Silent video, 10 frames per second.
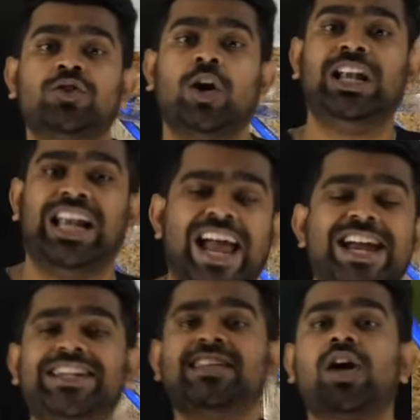So
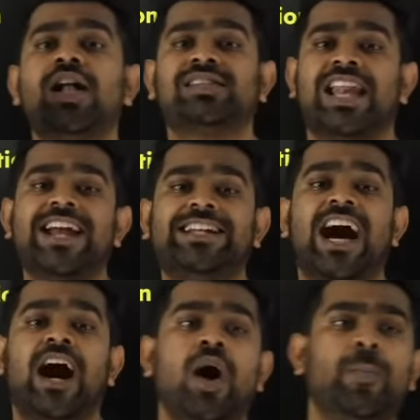like dissolves like na,